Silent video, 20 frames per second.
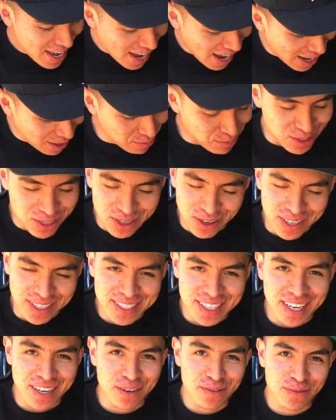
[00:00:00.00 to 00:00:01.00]
I'm so
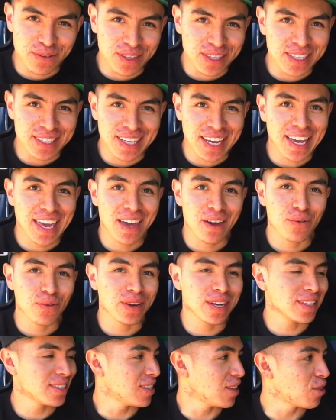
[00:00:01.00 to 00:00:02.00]
excited for these. I can't
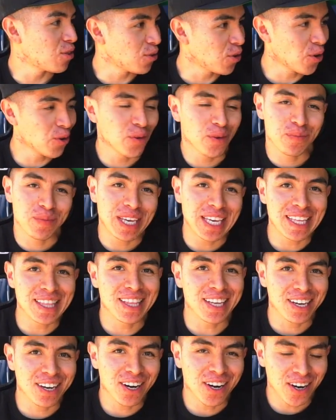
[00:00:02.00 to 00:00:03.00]
wait to throw them in
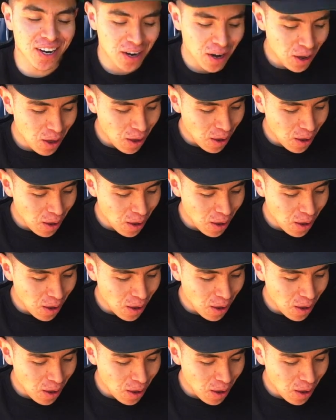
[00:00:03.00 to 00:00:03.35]
the car.